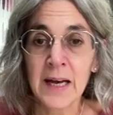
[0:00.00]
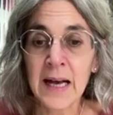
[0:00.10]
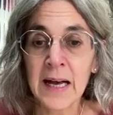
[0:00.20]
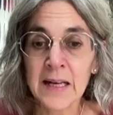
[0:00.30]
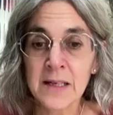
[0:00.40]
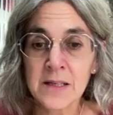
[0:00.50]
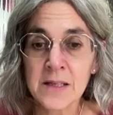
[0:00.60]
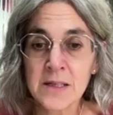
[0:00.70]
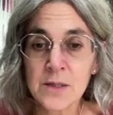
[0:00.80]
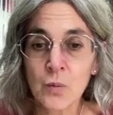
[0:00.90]

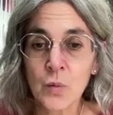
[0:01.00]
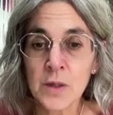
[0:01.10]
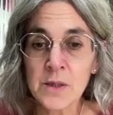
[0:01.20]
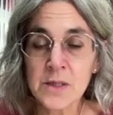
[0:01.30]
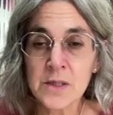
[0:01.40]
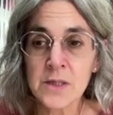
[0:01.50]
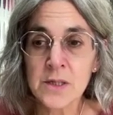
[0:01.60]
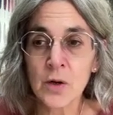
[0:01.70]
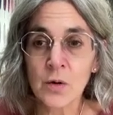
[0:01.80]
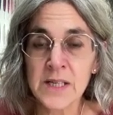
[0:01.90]
And
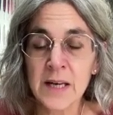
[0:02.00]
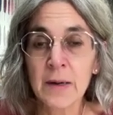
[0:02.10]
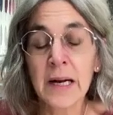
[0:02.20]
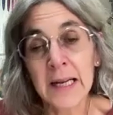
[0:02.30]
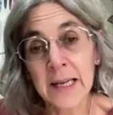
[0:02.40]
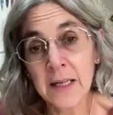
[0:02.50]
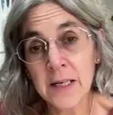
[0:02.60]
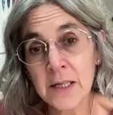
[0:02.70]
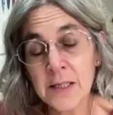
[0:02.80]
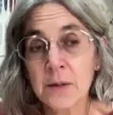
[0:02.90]
once lockdown
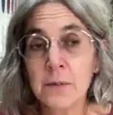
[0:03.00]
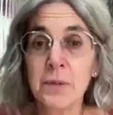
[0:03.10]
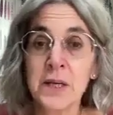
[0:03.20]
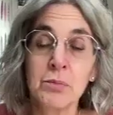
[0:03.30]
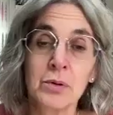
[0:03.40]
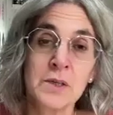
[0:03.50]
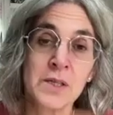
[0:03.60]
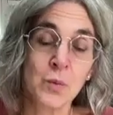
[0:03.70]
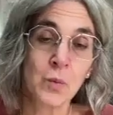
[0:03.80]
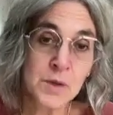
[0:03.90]
cleared and people
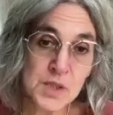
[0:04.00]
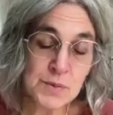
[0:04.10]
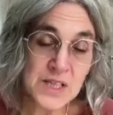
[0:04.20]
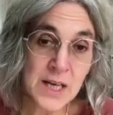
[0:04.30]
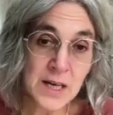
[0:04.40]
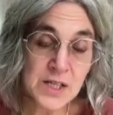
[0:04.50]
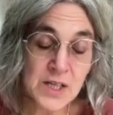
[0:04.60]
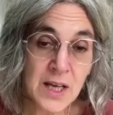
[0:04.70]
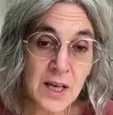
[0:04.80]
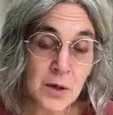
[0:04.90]
didn't want to be tied
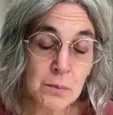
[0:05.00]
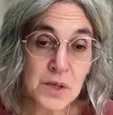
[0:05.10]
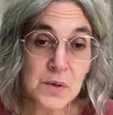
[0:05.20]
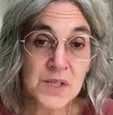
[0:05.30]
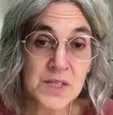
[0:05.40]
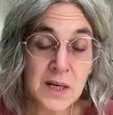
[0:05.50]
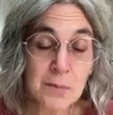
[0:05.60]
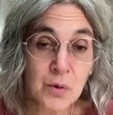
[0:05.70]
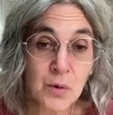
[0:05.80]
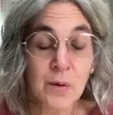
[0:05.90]
to their computers
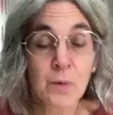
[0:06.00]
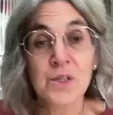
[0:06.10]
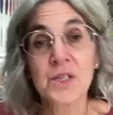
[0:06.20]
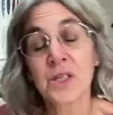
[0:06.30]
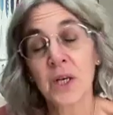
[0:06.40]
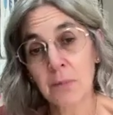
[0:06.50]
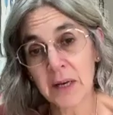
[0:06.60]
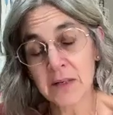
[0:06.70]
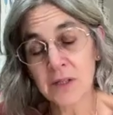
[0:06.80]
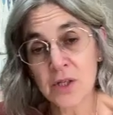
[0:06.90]
anymore, they wanted to go
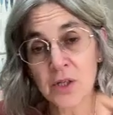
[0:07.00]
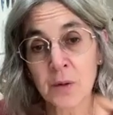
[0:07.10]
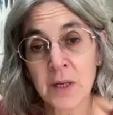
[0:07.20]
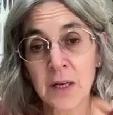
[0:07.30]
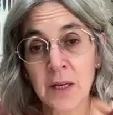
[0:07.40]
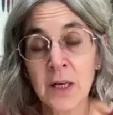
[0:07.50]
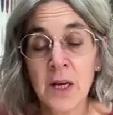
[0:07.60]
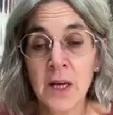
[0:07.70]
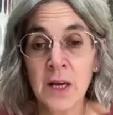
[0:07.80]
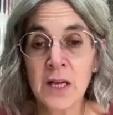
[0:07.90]
back to doing
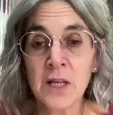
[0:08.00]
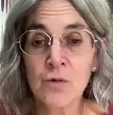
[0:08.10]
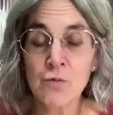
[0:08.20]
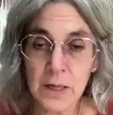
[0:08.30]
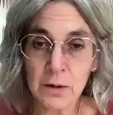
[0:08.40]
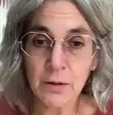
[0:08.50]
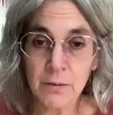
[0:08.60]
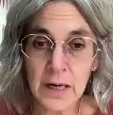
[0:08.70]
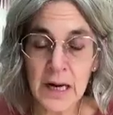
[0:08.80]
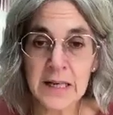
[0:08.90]
either real
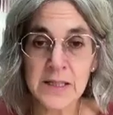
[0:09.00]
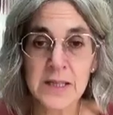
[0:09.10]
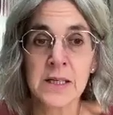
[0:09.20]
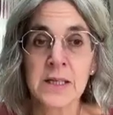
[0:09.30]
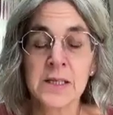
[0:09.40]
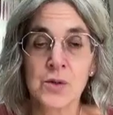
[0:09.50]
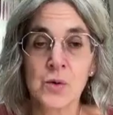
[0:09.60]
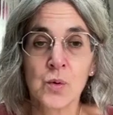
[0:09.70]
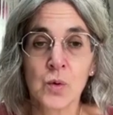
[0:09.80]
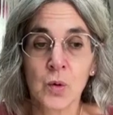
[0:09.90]
classes
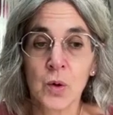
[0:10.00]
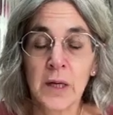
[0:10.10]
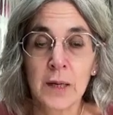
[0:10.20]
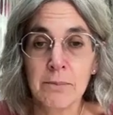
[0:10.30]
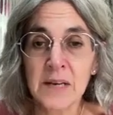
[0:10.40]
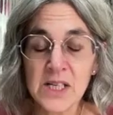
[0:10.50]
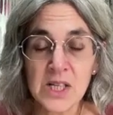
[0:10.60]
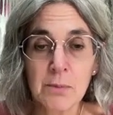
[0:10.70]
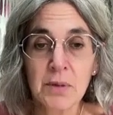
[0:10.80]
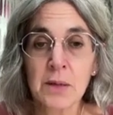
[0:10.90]
or
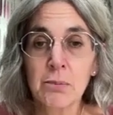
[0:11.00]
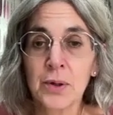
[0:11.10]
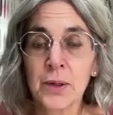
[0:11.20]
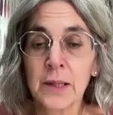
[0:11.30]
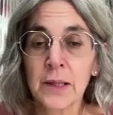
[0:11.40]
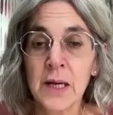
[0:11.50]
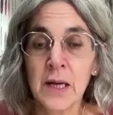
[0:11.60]
meeting people.